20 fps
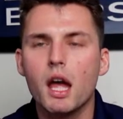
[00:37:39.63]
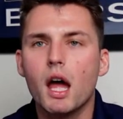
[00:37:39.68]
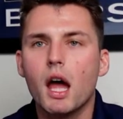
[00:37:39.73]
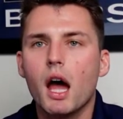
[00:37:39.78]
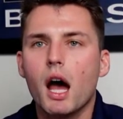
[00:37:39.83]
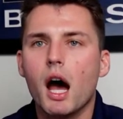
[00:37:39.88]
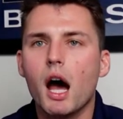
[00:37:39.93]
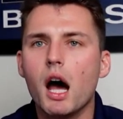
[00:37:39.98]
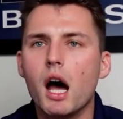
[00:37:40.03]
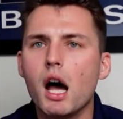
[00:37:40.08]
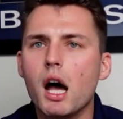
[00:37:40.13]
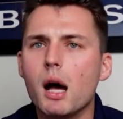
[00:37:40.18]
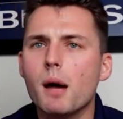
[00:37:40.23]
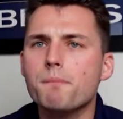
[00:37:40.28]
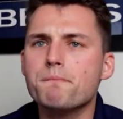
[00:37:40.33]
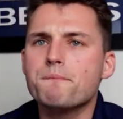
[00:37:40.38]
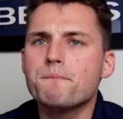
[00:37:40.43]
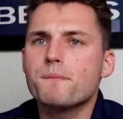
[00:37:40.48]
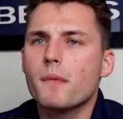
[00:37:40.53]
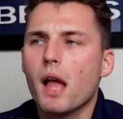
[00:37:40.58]

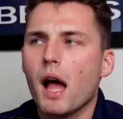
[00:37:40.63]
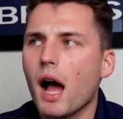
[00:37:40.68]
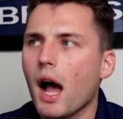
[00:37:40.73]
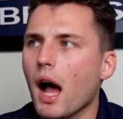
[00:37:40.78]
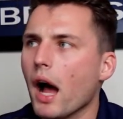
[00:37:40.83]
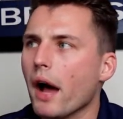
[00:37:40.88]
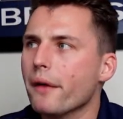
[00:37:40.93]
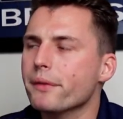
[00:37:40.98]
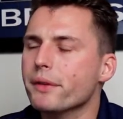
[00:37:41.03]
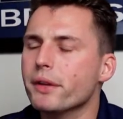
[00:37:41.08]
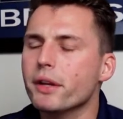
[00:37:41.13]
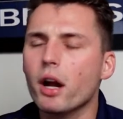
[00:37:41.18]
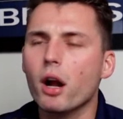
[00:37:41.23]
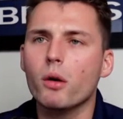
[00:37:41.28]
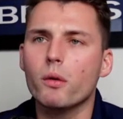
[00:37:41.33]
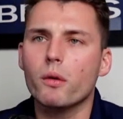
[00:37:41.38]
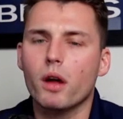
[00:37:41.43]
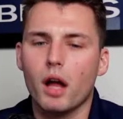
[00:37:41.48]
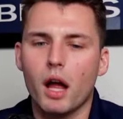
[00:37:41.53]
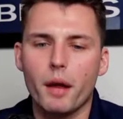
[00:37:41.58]
Um, you
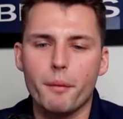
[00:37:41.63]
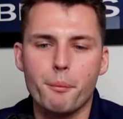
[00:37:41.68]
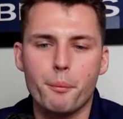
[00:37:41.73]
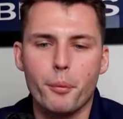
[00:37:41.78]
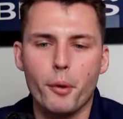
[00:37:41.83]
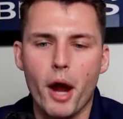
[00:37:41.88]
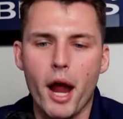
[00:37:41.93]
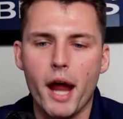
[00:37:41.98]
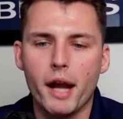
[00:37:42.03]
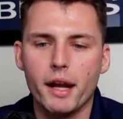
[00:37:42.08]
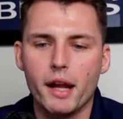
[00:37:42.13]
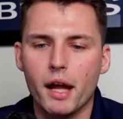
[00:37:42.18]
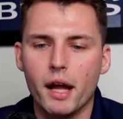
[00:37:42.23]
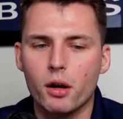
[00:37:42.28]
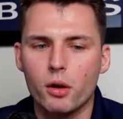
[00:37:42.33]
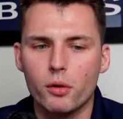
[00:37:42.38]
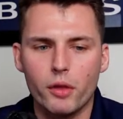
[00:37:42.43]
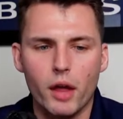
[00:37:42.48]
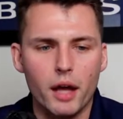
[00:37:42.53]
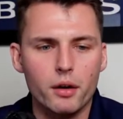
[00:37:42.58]
know, I, Brad, I
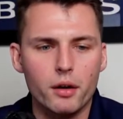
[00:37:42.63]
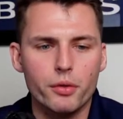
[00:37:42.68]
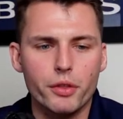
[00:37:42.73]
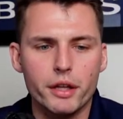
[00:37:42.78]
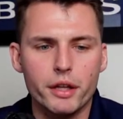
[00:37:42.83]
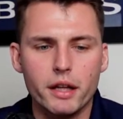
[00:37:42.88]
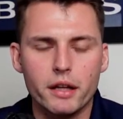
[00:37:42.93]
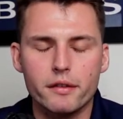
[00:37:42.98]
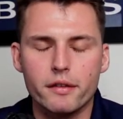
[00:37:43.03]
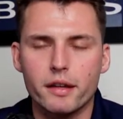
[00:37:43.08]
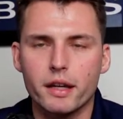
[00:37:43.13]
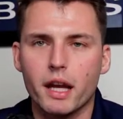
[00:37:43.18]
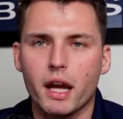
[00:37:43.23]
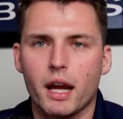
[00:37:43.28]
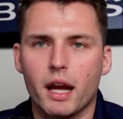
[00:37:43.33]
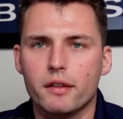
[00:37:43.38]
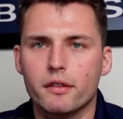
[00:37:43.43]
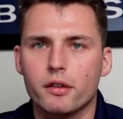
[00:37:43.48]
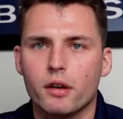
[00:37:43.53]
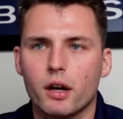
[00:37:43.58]
don't, I don't think that's the
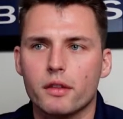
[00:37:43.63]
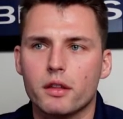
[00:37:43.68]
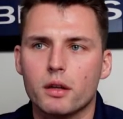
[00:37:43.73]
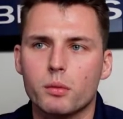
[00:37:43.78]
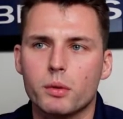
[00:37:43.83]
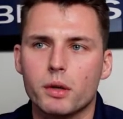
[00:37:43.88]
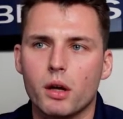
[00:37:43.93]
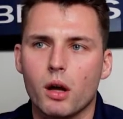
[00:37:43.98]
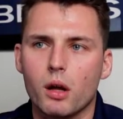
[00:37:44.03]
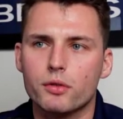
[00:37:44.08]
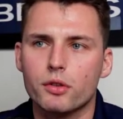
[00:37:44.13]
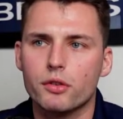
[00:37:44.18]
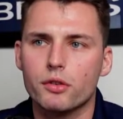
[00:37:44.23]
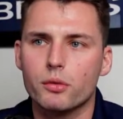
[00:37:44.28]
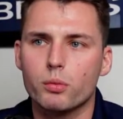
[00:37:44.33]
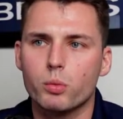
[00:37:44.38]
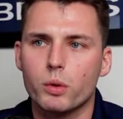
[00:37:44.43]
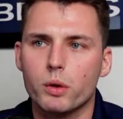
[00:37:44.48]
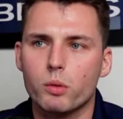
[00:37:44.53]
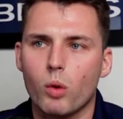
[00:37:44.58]
case here. I think we all
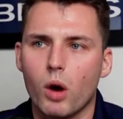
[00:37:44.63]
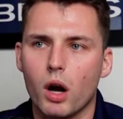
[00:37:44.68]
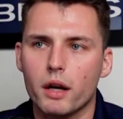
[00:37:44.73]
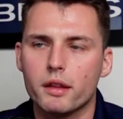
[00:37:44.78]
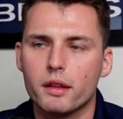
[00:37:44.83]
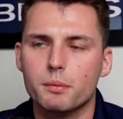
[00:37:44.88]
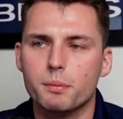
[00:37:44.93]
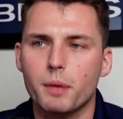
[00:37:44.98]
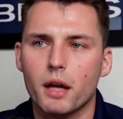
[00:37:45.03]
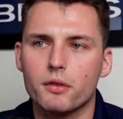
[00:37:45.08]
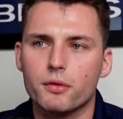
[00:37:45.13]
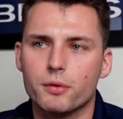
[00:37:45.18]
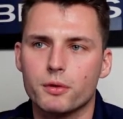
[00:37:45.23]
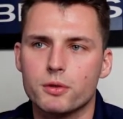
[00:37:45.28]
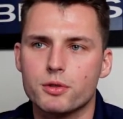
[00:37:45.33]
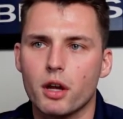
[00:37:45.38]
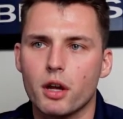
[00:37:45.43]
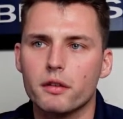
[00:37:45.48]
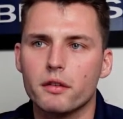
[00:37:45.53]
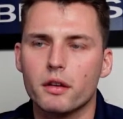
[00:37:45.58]
just we wanted the best for
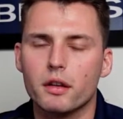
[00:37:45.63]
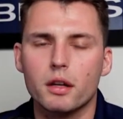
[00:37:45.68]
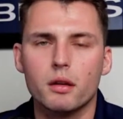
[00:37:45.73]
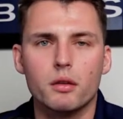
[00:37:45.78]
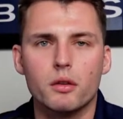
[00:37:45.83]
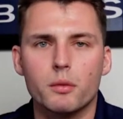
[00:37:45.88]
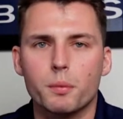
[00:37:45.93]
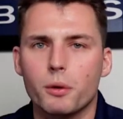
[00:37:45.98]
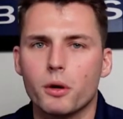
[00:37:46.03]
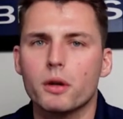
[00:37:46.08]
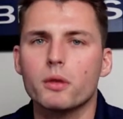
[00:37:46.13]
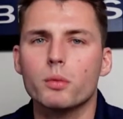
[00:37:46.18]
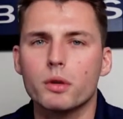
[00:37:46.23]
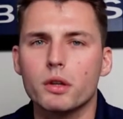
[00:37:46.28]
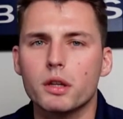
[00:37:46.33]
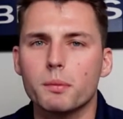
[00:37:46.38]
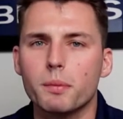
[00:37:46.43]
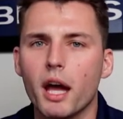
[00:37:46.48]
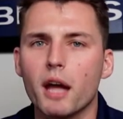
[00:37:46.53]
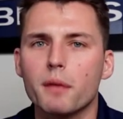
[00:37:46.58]
Justin. He was put in a
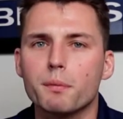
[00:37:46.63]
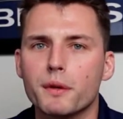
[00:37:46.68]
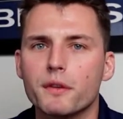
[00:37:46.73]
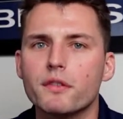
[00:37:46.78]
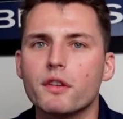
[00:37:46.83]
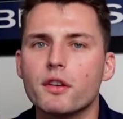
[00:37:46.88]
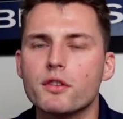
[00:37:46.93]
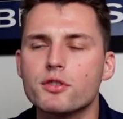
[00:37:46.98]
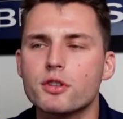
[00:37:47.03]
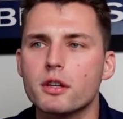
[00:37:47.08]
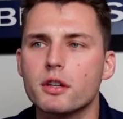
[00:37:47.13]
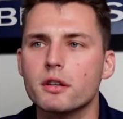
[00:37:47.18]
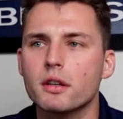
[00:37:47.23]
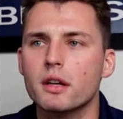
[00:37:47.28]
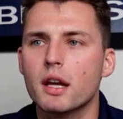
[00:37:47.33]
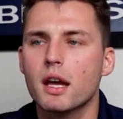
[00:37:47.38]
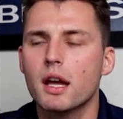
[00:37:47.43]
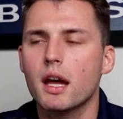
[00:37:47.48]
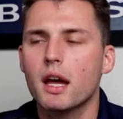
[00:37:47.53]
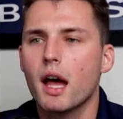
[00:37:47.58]
really bad position.
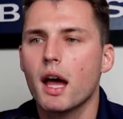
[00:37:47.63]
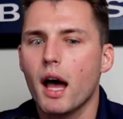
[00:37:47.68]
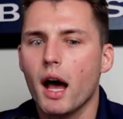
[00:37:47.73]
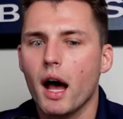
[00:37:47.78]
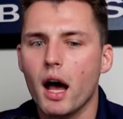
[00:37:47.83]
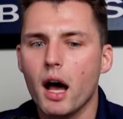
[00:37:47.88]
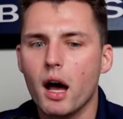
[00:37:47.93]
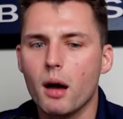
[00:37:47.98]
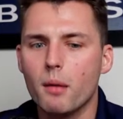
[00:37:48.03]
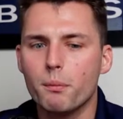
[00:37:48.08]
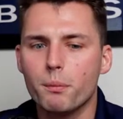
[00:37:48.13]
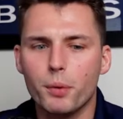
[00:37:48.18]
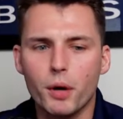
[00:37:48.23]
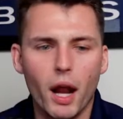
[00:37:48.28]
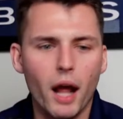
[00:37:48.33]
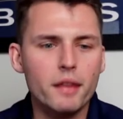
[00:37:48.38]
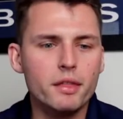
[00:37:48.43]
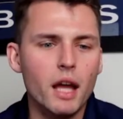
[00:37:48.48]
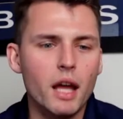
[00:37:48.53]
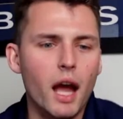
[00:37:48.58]
Um, but
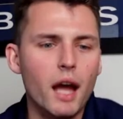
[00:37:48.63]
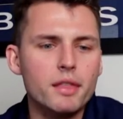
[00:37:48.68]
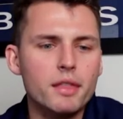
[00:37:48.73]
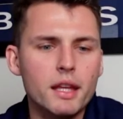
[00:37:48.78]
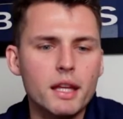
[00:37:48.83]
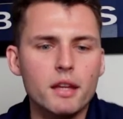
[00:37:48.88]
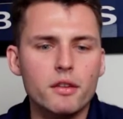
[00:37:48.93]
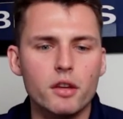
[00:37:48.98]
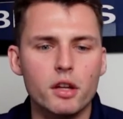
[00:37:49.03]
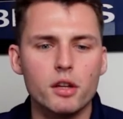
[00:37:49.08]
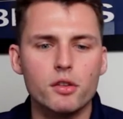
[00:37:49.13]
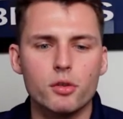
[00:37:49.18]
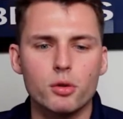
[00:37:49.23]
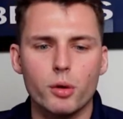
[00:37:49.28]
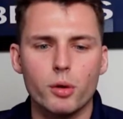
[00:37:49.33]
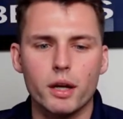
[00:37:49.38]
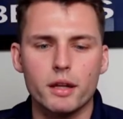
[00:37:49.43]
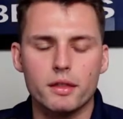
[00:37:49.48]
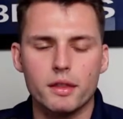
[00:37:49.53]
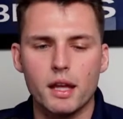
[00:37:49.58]
I, th I think he's going to do
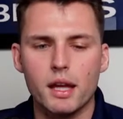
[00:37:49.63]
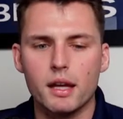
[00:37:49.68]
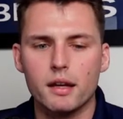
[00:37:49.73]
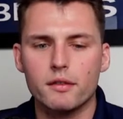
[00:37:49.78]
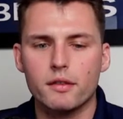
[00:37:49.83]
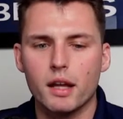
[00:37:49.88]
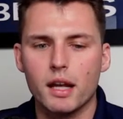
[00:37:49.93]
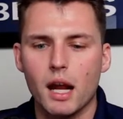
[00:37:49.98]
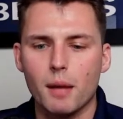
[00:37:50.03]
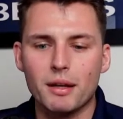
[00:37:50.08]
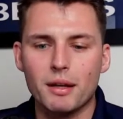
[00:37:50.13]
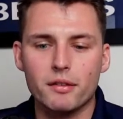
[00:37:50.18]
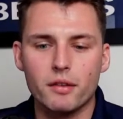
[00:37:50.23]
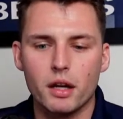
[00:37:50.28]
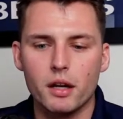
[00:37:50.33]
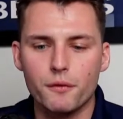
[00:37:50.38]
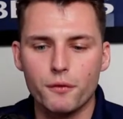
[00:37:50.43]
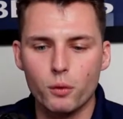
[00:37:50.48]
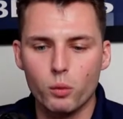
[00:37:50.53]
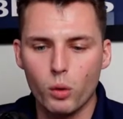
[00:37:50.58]
great things, and I'm
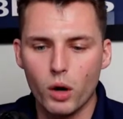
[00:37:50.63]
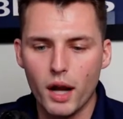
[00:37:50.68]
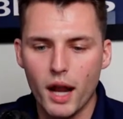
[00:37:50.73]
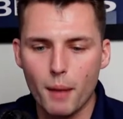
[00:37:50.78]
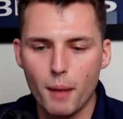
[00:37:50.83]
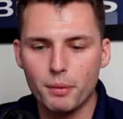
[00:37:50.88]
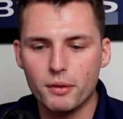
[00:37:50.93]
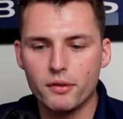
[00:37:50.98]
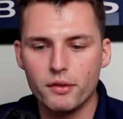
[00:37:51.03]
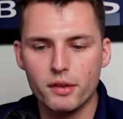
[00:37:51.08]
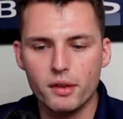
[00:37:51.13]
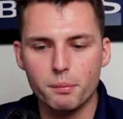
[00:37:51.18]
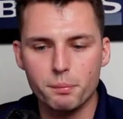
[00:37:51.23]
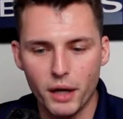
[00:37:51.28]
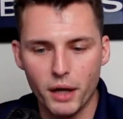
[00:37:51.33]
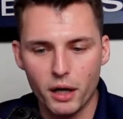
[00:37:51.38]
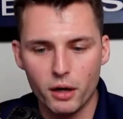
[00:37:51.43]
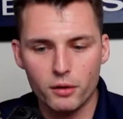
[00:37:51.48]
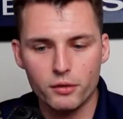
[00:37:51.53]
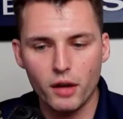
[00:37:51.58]
excited for what happens to the
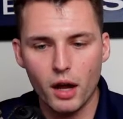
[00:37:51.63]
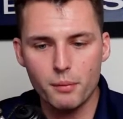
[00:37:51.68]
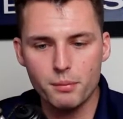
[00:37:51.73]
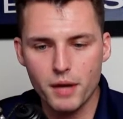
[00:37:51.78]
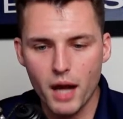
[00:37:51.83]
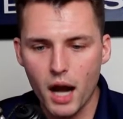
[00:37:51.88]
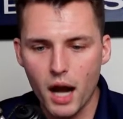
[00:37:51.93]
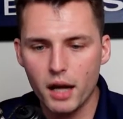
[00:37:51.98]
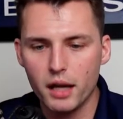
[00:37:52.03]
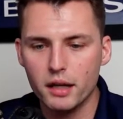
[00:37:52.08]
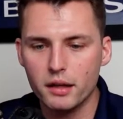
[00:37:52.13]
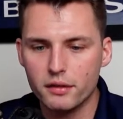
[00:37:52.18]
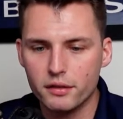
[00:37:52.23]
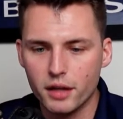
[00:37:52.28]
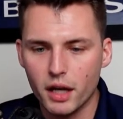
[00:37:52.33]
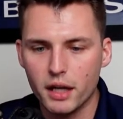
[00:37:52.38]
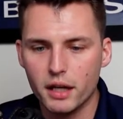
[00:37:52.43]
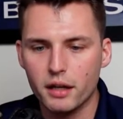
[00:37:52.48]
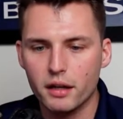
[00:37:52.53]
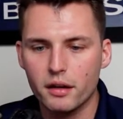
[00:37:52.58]
Bears. I'm not
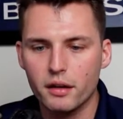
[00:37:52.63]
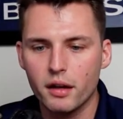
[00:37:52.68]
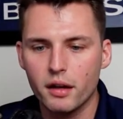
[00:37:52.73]
excited.